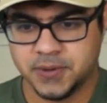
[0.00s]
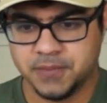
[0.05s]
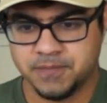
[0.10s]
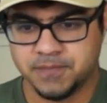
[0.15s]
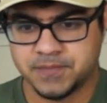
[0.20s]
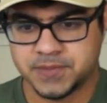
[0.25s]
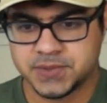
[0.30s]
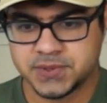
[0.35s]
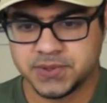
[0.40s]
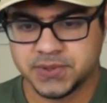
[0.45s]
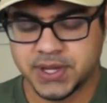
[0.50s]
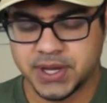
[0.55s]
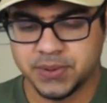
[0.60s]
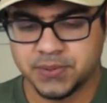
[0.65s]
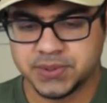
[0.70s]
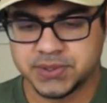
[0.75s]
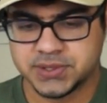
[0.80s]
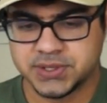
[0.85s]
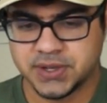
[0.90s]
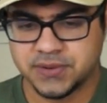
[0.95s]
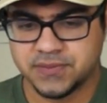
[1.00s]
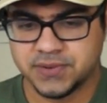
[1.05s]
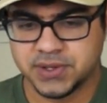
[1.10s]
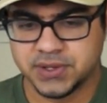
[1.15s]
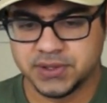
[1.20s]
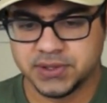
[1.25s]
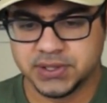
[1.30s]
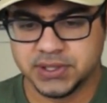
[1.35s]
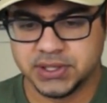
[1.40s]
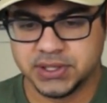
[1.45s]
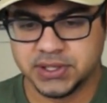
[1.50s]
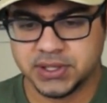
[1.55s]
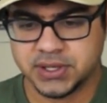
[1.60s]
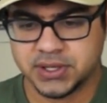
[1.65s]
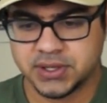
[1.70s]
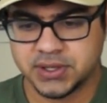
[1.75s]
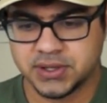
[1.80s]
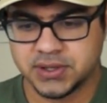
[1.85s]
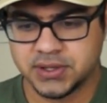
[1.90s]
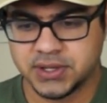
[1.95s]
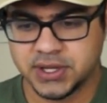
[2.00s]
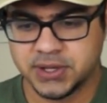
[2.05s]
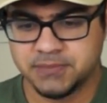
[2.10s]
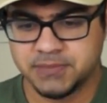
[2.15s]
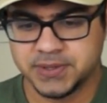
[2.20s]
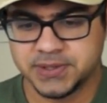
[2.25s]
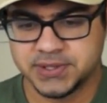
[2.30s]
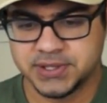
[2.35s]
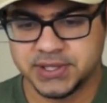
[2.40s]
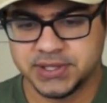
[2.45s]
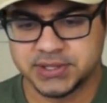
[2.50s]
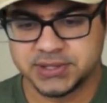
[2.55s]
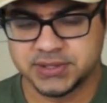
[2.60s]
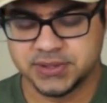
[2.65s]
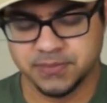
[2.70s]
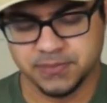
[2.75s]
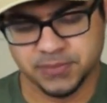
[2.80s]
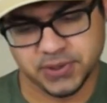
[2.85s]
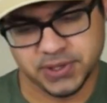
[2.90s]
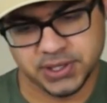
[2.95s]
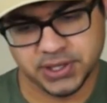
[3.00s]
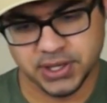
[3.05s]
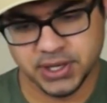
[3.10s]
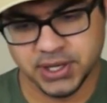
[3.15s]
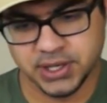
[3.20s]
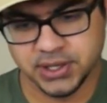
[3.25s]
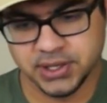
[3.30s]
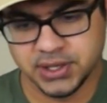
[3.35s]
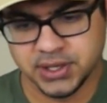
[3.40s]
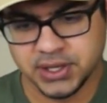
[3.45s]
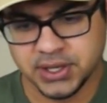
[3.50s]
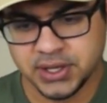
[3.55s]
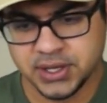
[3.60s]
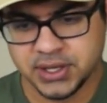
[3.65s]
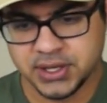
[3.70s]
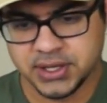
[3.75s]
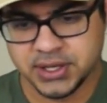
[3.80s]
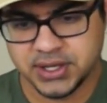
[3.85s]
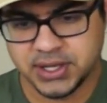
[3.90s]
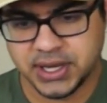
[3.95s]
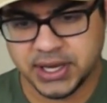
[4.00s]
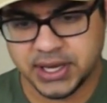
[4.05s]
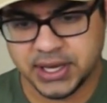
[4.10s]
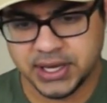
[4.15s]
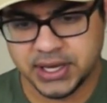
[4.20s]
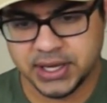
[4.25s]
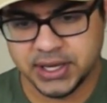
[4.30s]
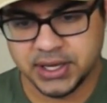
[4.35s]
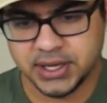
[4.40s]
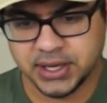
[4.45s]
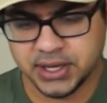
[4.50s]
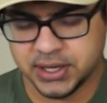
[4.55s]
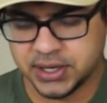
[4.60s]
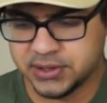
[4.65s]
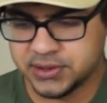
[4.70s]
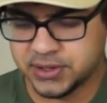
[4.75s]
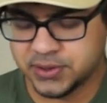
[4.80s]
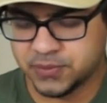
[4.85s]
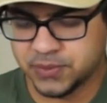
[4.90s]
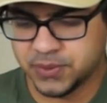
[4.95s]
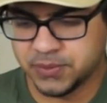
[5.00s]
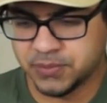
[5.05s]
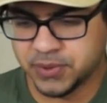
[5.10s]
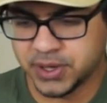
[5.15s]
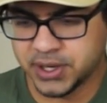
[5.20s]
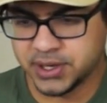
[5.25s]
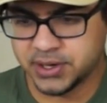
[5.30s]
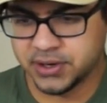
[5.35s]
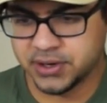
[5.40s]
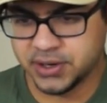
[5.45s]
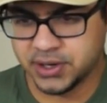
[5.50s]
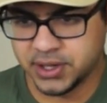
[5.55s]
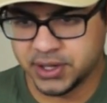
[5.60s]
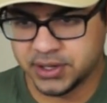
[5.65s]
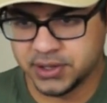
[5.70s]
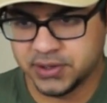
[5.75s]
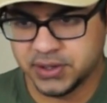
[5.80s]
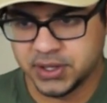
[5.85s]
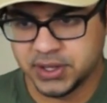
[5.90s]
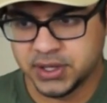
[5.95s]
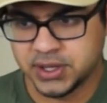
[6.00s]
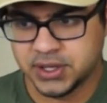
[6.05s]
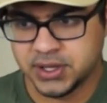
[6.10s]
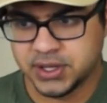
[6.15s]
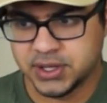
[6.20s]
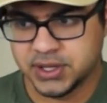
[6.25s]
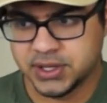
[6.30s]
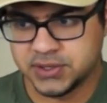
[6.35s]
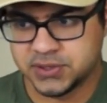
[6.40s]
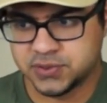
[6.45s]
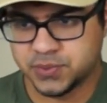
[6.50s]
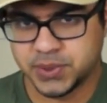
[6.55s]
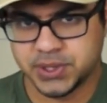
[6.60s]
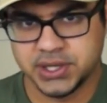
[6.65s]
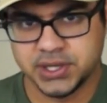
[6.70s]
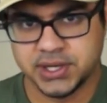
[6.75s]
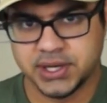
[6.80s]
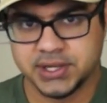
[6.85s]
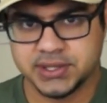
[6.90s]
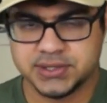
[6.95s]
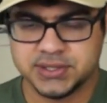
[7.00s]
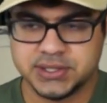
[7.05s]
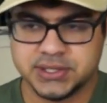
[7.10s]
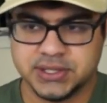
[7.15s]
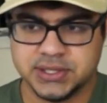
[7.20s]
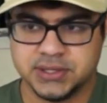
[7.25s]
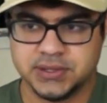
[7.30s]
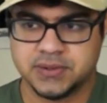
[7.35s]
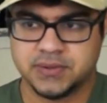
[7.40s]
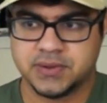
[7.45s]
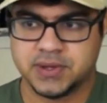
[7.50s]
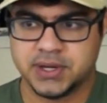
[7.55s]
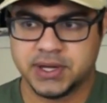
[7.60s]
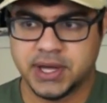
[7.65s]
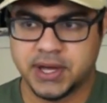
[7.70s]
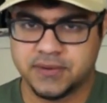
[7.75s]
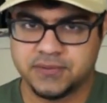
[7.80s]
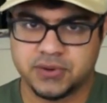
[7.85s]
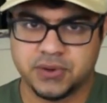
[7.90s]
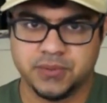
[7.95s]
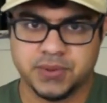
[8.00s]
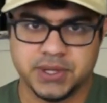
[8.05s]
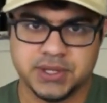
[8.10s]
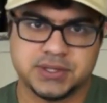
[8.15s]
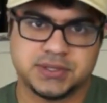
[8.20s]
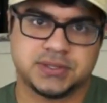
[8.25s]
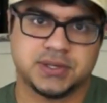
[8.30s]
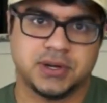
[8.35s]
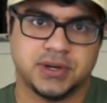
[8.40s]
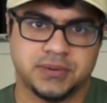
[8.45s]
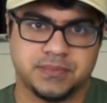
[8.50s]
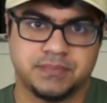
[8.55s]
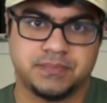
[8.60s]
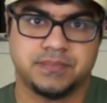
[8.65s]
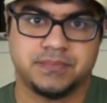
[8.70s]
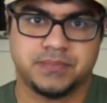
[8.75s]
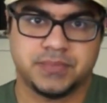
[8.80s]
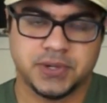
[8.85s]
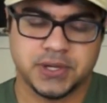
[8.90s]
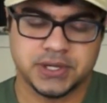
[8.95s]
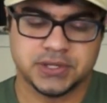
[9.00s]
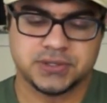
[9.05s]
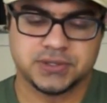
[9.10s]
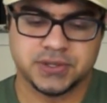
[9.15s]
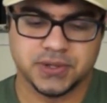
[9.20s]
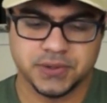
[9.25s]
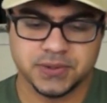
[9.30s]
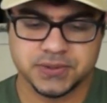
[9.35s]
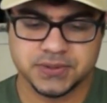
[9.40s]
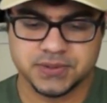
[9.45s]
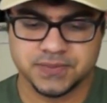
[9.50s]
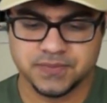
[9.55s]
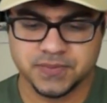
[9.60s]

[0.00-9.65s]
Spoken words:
So that was definitely the impetus to bring on Kay, and I think we brought her on in 2019 after we'd started playing shows in